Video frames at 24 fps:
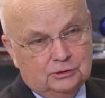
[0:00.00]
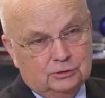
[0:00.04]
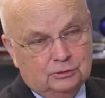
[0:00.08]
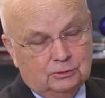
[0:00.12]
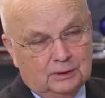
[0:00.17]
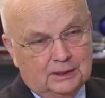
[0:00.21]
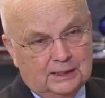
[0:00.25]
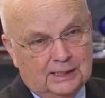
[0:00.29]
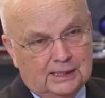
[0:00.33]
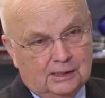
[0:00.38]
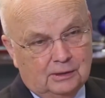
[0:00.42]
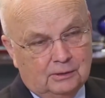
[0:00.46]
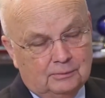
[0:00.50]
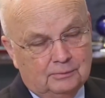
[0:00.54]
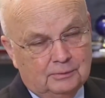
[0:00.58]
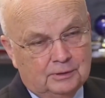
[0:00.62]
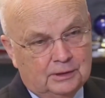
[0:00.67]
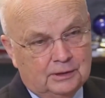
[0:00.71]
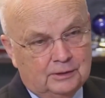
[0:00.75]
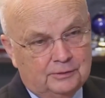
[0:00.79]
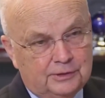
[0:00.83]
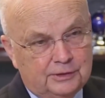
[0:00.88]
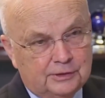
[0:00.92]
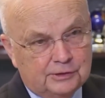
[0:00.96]
to allow
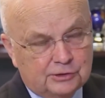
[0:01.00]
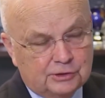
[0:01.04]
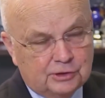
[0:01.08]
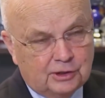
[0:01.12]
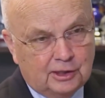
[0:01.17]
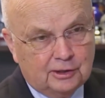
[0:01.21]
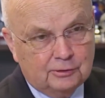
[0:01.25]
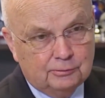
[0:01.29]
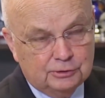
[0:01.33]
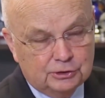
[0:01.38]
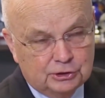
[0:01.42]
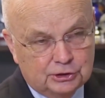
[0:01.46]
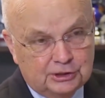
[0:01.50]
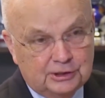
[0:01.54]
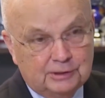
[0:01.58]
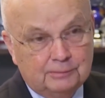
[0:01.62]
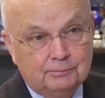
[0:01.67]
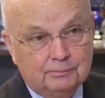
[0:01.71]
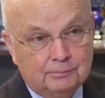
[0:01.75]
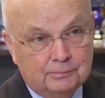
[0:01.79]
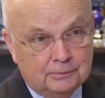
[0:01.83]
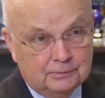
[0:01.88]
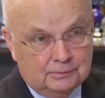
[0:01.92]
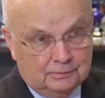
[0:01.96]
the Assad
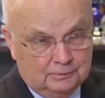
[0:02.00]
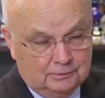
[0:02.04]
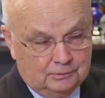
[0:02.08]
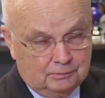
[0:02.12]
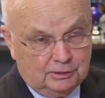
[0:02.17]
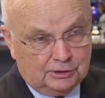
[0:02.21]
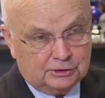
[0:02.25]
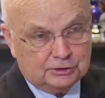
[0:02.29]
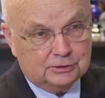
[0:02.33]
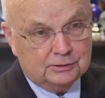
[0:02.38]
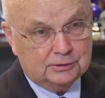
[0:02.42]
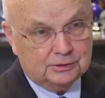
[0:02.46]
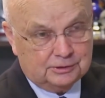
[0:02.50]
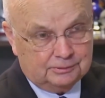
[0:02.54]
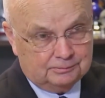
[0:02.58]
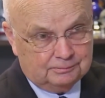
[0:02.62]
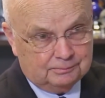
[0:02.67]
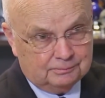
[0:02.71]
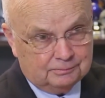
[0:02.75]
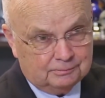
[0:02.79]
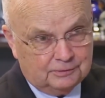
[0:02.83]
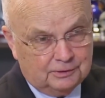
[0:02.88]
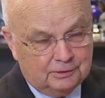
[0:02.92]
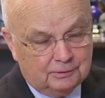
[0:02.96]
regime, the Russians,
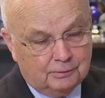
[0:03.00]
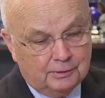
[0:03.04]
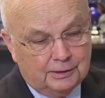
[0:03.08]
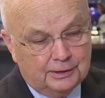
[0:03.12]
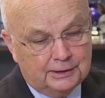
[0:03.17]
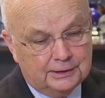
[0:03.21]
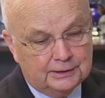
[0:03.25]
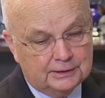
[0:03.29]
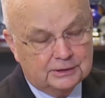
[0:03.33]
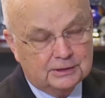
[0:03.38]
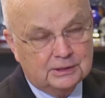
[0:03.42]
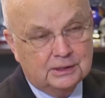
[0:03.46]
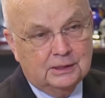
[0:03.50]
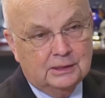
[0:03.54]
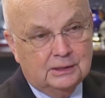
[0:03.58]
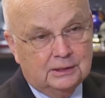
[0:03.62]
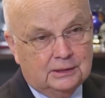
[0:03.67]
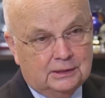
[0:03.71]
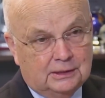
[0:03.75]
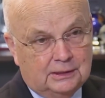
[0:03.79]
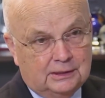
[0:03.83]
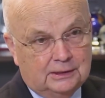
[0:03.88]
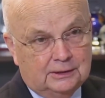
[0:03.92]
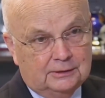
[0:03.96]
the Iranians,
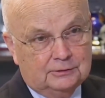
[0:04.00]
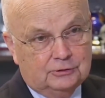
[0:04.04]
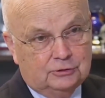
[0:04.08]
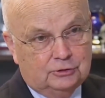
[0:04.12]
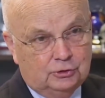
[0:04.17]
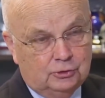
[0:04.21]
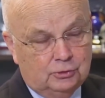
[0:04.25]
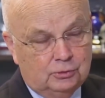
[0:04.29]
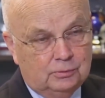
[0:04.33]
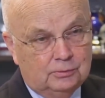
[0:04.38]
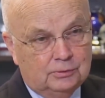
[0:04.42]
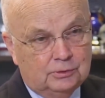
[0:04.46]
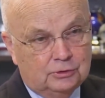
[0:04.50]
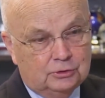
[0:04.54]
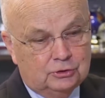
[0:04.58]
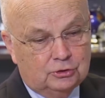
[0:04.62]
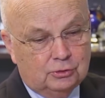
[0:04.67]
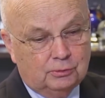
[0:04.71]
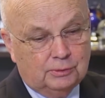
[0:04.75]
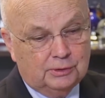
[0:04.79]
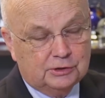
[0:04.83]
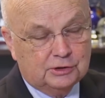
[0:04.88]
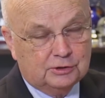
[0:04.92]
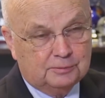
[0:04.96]
to
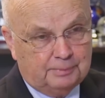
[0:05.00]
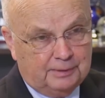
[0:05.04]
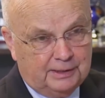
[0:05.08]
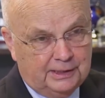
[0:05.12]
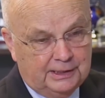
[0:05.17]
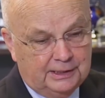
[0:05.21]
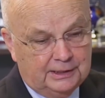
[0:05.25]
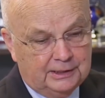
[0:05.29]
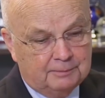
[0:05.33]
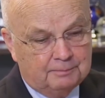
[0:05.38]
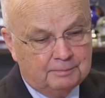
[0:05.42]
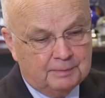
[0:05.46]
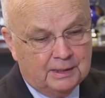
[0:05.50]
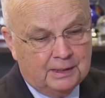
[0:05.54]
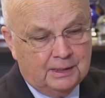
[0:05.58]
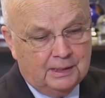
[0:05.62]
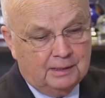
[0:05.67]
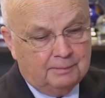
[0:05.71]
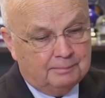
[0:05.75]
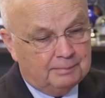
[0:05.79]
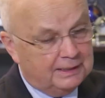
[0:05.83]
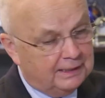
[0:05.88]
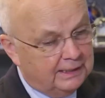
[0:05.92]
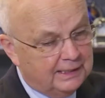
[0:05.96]
expand.
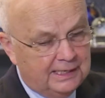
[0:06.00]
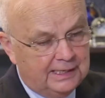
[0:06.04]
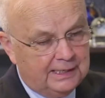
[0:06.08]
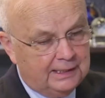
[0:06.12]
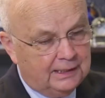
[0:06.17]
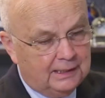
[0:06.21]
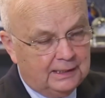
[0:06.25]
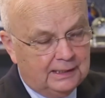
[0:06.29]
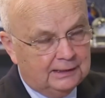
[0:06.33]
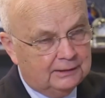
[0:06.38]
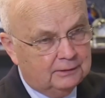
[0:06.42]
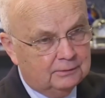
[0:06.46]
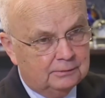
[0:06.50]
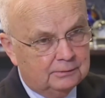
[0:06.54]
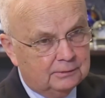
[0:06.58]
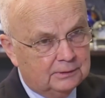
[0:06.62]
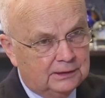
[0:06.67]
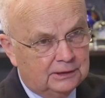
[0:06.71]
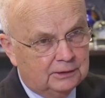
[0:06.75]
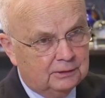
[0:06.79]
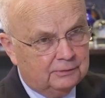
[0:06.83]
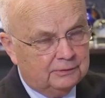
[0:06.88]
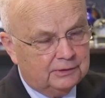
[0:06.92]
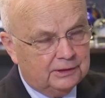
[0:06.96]
But again, I
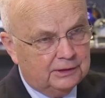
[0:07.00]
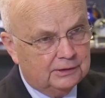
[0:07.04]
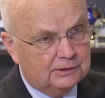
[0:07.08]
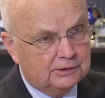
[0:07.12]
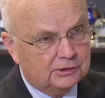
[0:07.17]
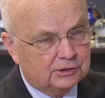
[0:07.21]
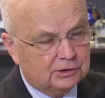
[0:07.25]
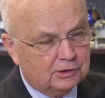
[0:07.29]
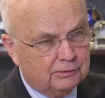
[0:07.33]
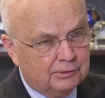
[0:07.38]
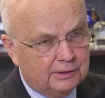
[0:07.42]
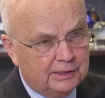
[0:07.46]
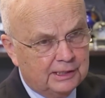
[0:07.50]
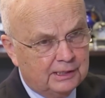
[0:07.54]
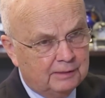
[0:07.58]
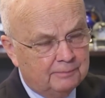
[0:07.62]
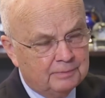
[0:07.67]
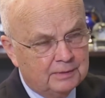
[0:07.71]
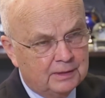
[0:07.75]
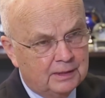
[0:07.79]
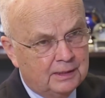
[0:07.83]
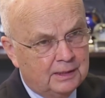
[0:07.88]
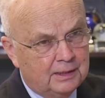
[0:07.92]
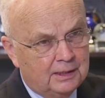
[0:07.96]
don't think Syria
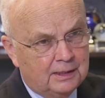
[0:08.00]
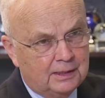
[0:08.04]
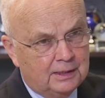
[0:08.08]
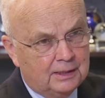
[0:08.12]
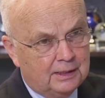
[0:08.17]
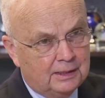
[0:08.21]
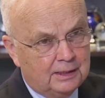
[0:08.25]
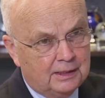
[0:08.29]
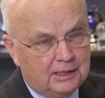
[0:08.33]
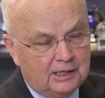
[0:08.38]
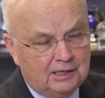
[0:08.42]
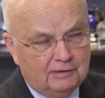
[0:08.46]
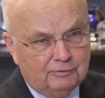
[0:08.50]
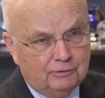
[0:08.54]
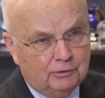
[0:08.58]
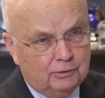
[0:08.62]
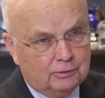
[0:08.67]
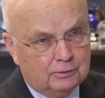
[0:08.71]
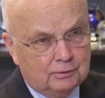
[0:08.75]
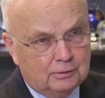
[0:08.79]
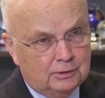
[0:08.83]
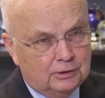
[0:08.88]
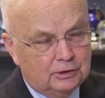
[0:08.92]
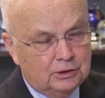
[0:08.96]
ever
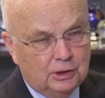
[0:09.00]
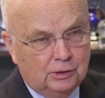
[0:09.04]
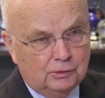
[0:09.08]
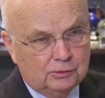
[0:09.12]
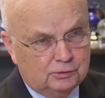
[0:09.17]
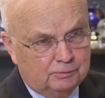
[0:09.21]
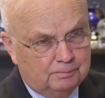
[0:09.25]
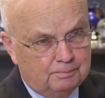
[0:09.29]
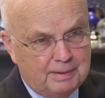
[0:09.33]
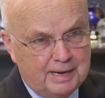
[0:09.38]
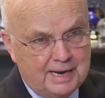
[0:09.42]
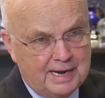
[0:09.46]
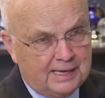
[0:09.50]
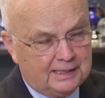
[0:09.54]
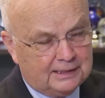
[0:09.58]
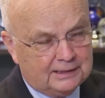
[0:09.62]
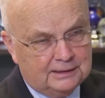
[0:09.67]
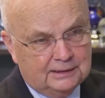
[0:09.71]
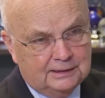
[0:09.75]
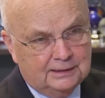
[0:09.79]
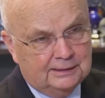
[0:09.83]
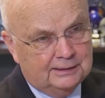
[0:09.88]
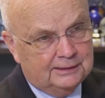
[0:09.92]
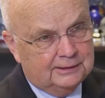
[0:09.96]
goes back
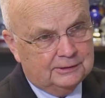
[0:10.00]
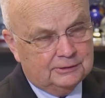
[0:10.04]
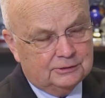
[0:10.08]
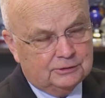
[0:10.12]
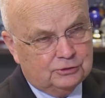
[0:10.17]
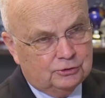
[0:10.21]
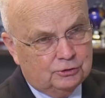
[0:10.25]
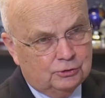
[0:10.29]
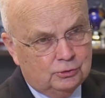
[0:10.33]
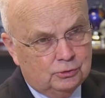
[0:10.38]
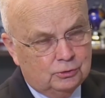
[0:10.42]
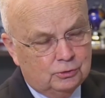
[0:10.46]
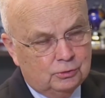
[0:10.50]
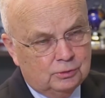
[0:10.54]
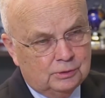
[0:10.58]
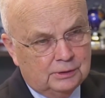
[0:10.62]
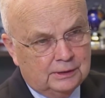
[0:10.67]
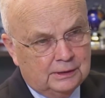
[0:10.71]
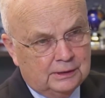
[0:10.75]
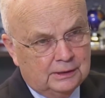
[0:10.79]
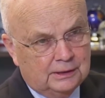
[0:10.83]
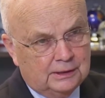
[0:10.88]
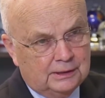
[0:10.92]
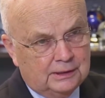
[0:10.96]
to
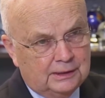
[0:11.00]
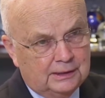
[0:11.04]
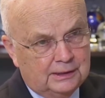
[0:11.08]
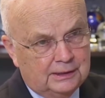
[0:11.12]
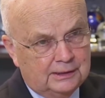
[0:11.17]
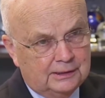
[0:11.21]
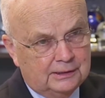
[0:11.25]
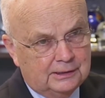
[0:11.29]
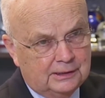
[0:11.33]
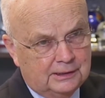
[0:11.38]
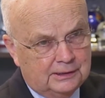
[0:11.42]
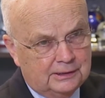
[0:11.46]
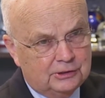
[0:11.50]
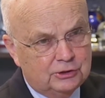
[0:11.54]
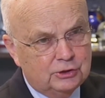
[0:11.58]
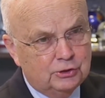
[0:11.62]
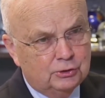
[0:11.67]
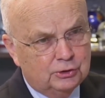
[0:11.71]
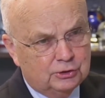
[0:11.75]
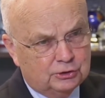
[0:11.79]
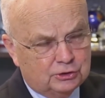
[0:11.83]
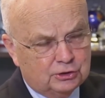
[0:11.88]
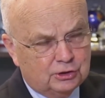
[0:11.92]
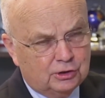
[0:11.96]
a
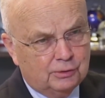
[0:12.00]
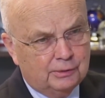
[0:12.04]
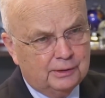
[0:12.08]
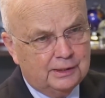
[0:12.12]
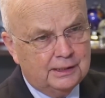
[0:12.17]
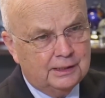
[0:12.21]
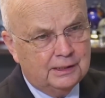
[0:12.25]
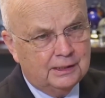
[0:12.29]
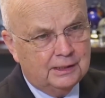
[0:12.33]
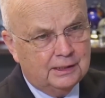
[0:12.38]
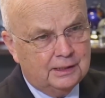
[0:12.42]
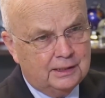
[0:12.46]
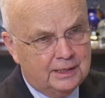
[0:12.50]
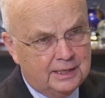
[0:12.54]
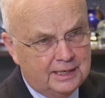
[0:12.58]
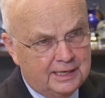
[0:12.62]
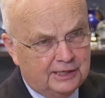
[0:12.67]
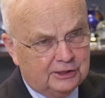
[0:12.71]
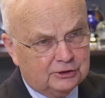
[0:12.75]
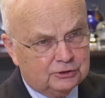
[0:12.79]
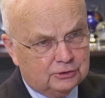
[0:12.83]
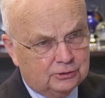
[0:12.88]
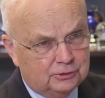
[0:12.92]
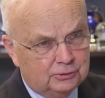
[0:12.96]
unitary
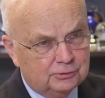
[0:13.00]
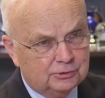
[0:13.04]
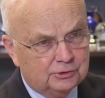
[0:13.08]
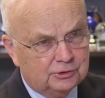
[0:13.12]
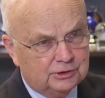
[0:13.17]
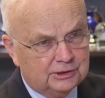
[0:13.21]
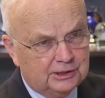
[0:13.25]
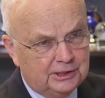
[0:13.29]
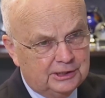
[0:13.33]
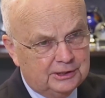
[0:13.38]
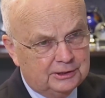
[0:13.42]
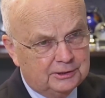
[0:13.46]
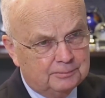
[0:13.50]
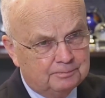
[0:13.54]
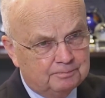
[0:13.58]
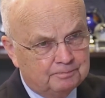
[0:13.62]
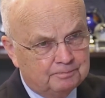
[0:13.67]
national state.